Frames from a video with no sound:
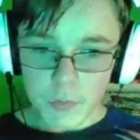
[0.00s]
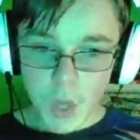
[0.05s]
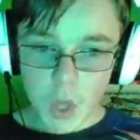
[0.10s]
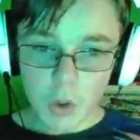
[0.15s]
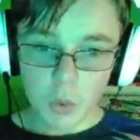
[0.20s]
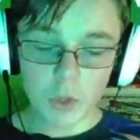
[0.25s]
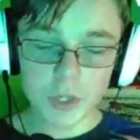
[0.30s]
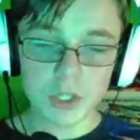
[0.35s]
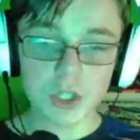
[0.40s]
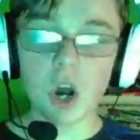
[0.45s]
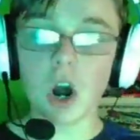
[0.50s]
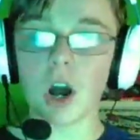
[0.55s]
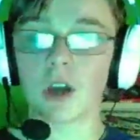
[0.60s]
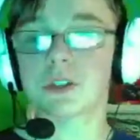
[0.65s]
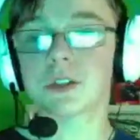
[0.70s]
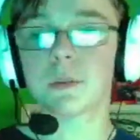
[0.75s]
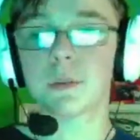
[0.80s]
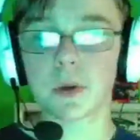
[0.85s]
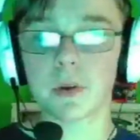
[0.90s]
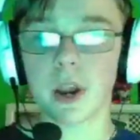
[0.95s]
which
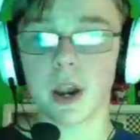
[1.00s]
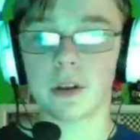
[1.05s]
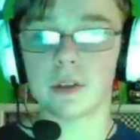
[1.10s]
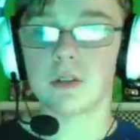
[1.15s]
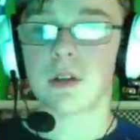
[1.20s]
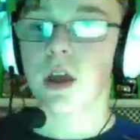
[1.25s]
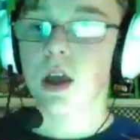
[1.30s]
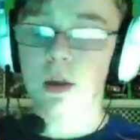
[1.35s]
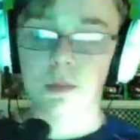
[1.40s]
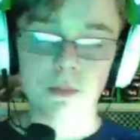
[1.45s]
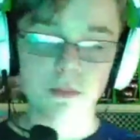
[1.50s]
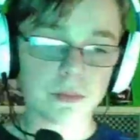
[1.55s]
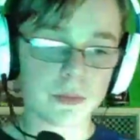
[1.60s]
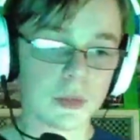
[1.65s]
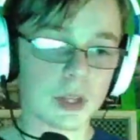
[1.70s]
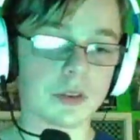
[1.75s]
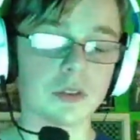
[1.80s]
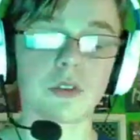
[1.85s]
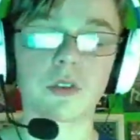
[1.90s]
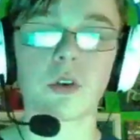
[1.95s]
cost him the race.
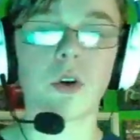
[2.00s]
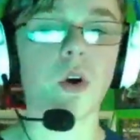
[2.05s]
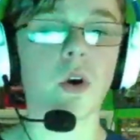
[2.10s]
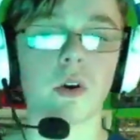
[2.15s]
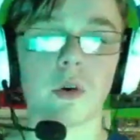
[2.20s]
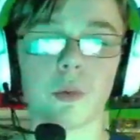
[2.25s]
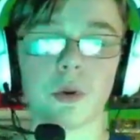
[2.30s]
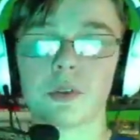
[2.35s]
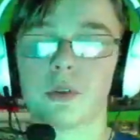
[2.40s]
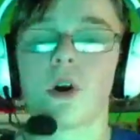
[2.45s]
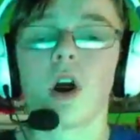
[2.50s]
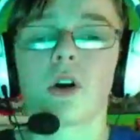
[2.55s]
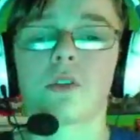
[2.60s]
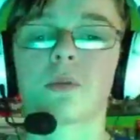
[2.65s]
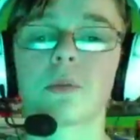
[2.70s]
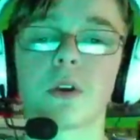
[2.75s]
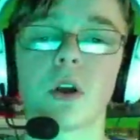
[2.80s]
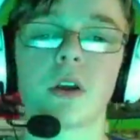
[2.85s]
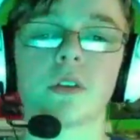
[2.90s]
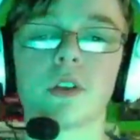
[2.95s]
That's what cost
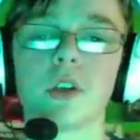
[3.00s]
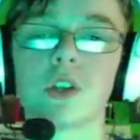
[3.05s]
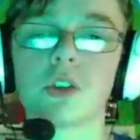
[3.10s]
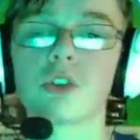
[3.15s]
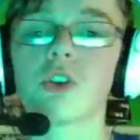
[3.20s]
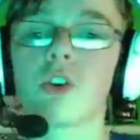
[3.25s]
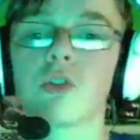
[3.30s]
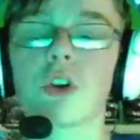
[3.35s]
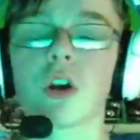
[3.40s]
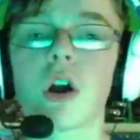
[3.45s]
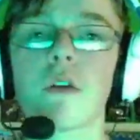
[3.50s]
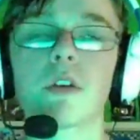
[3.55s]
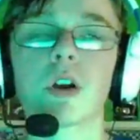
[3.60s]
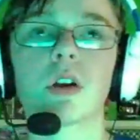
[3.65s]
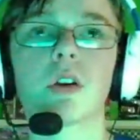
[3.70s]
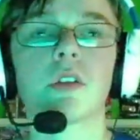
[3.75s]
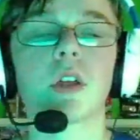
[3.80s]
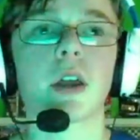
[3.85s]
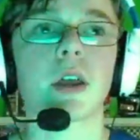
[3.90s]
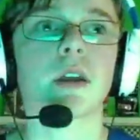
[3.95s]
him the race. He just couldn't recover
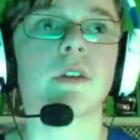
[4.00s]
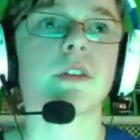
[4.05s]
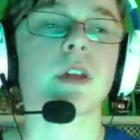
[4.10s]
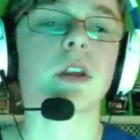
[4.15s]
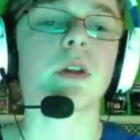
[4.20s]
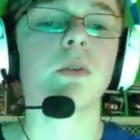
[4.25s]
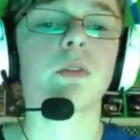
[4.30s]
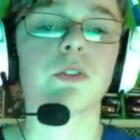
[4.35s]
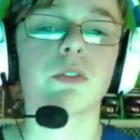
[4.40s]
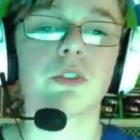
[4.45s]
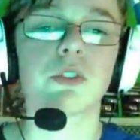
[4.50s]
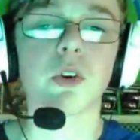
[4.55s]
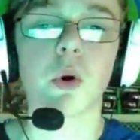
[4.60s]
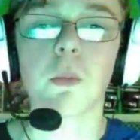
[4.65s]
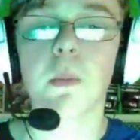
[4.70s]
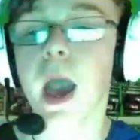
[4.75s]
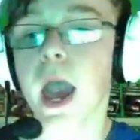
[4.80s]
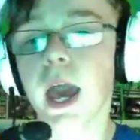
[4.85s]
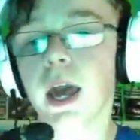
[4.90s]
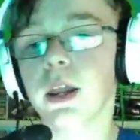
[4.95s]
because, like I said, he was so
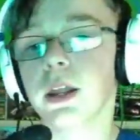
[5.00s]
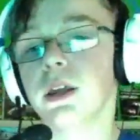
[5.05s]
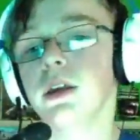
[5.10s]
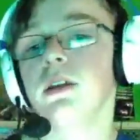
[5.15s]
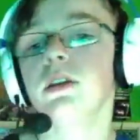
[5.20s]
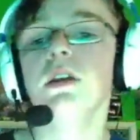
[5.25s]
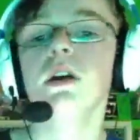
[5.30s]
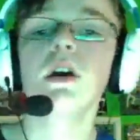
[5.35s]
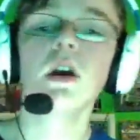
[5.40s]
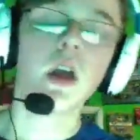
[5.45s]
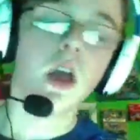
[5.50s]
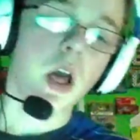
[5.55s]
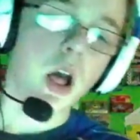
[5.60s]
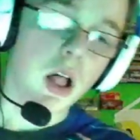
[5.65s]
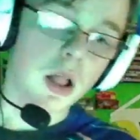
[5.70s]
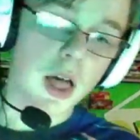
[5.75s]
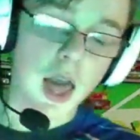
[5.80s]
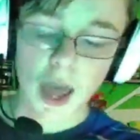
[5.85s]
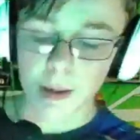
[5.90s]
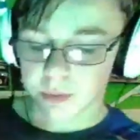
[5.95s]
bad in
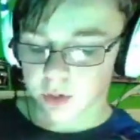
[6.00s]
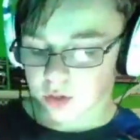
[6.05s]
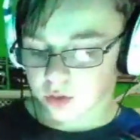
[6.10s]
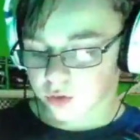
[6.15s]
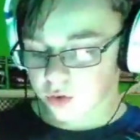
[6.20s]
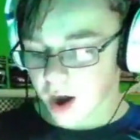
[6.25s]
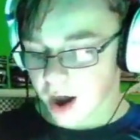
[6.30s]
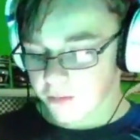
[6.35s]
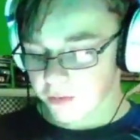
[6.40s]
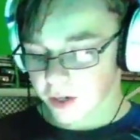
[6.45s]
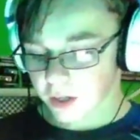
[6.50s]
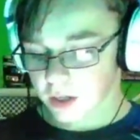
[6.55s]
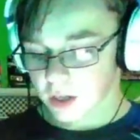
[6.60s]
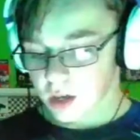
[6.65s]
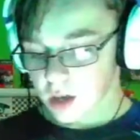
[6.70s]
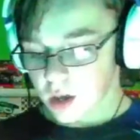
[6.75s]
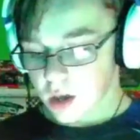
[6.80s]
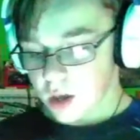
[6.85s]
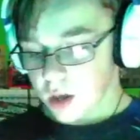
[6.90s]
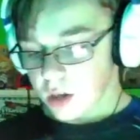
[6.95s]
lap traffic.
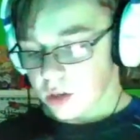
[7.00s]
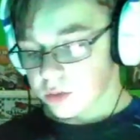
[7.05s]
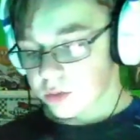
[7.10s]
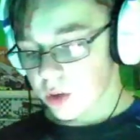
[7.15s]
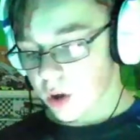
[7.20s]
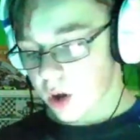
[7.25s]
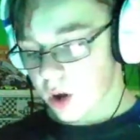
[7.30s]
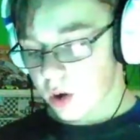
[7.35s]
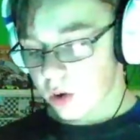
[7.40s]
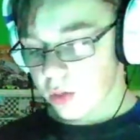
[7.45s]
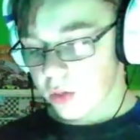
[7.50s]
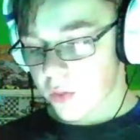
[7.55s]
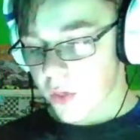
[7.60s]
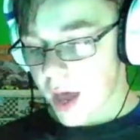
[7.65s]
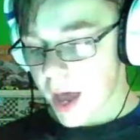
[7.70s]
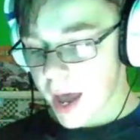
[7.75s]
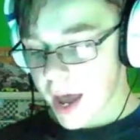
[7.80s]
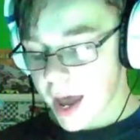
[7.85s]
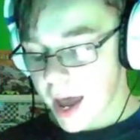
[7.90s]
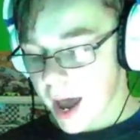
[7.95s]
So
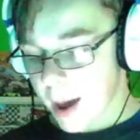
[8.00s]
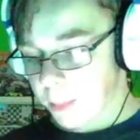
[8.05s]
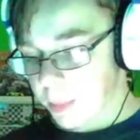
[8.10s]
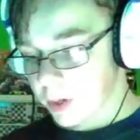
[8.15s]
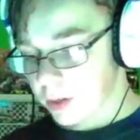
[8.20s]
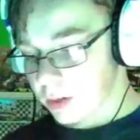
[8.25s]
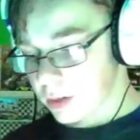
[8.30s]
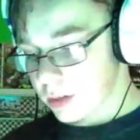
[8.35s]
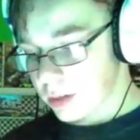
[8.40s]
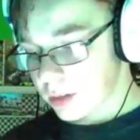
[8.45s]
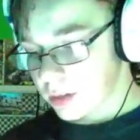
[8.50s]
that happened,